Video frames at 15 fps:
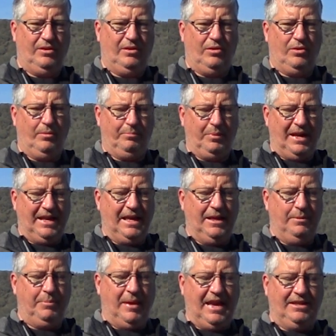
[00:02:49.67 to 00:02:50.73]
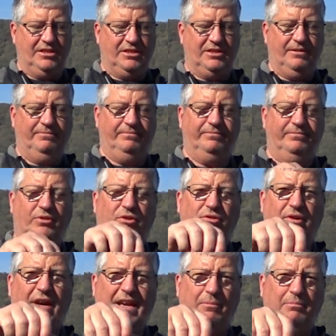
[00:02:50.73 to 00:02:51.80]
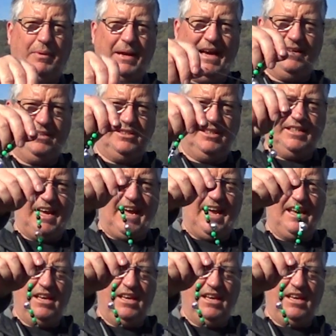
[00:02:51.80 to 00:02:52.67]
our blingy beads, green and black today,